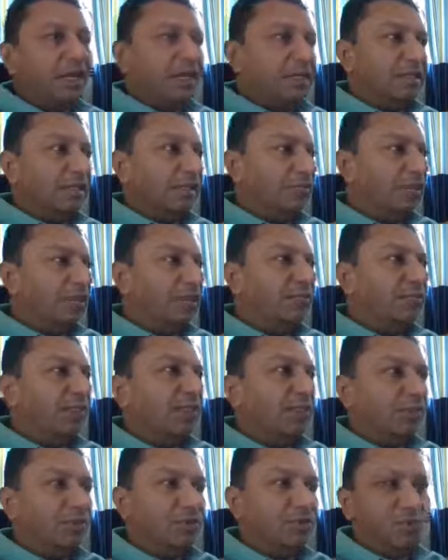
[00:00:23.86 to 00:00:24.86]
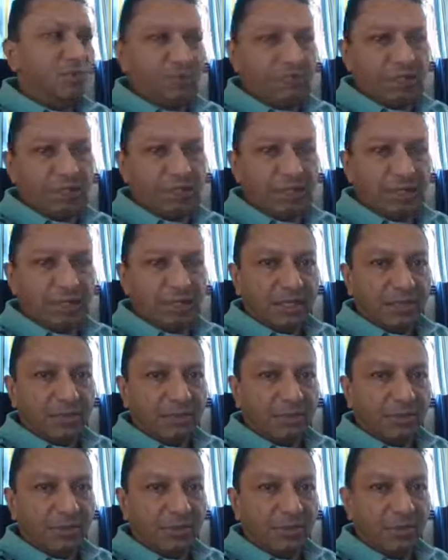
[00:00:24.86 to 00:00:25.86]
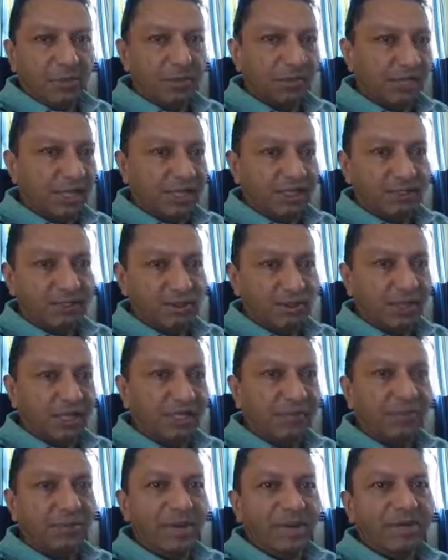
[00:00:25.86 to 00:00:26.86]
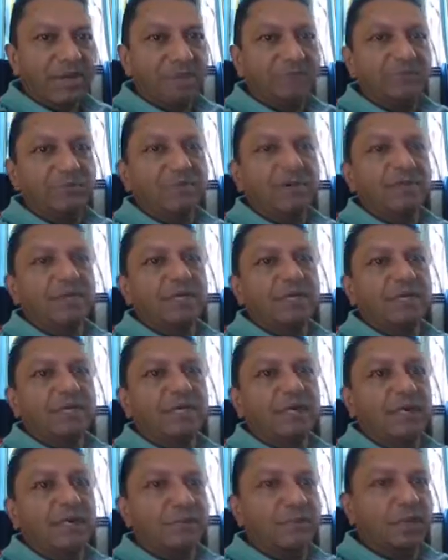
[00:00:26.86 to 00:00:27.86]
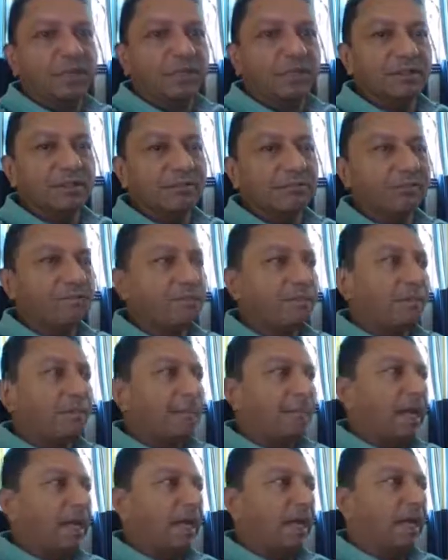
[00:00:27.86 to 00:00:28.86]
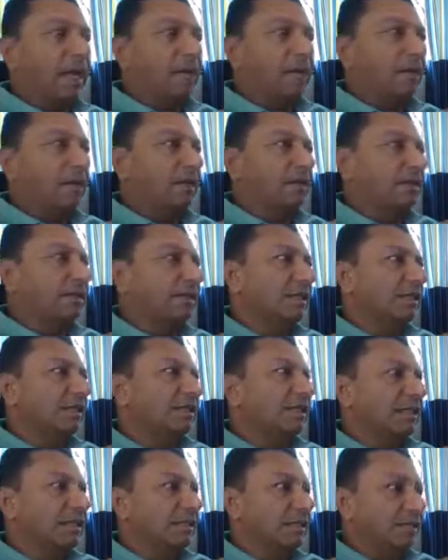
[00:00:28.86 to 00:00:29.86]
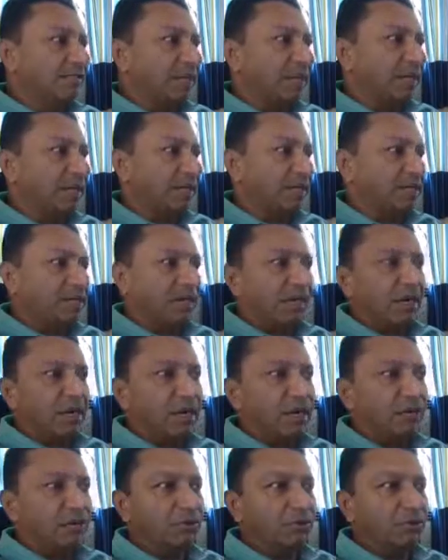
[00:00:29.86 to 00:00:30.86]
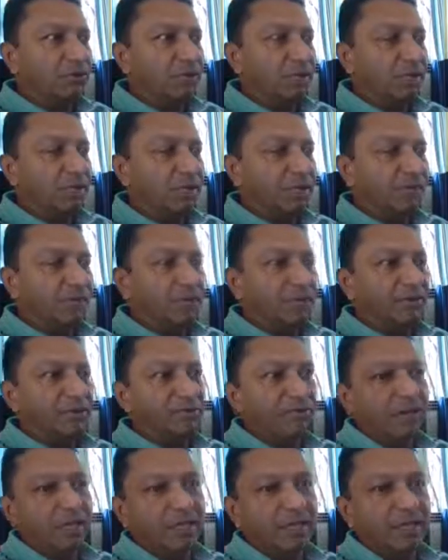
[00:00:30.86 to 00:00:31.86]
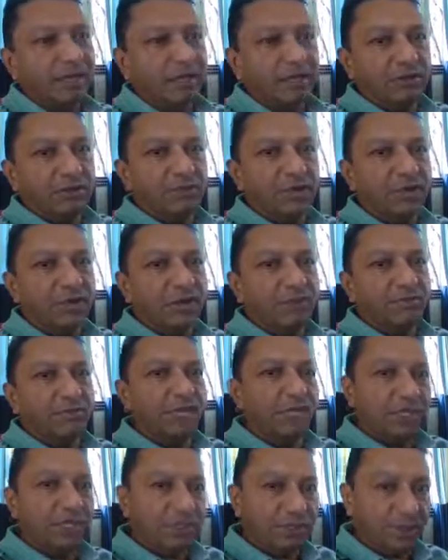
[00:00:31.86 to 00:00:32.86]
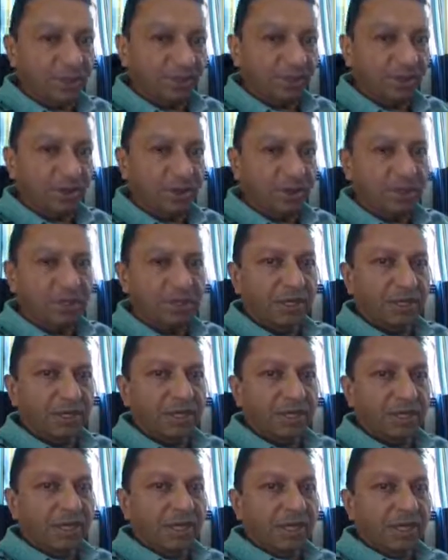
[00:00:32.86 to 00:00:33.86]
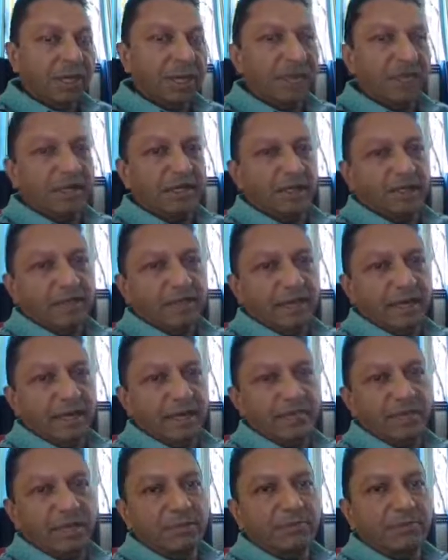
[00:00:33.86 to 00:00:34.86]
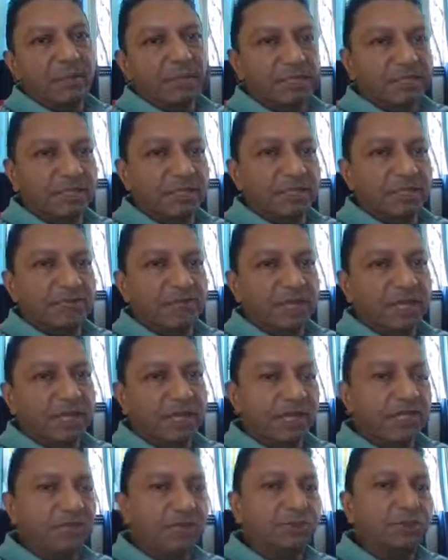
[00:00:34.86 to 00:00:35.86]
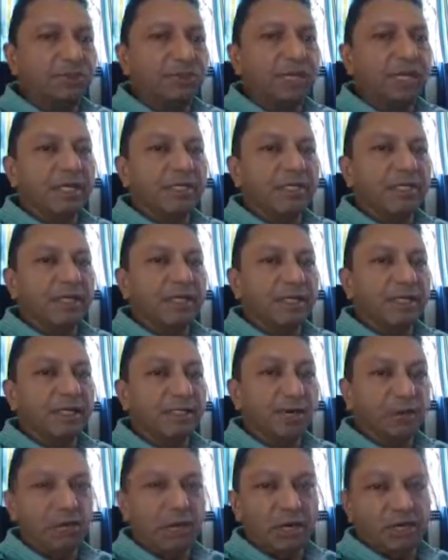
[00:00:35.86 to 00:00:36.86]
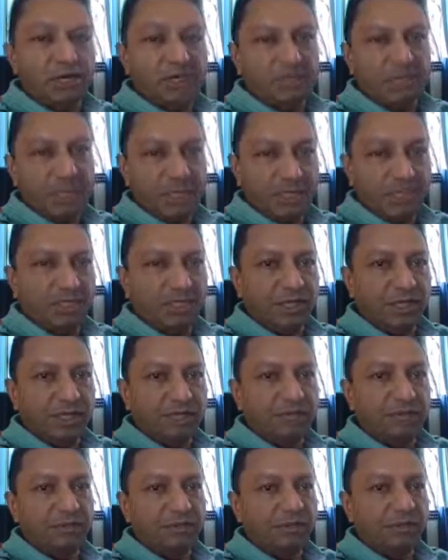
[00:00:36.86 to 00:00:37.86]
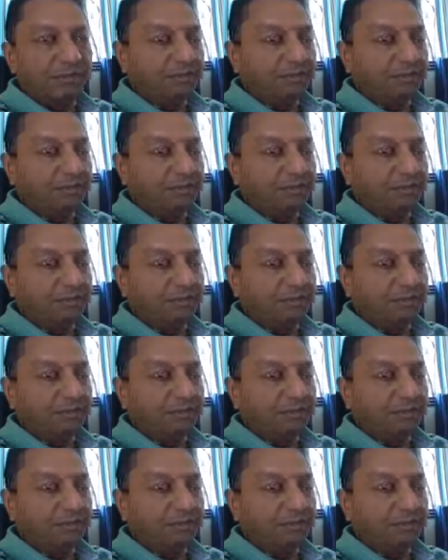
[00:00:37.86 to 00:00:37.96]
See, my birth was processed or rather managed by my grandma. And since it is a plantation house, my father had to make a police report and get my birth certificate issued at the Kluang police station.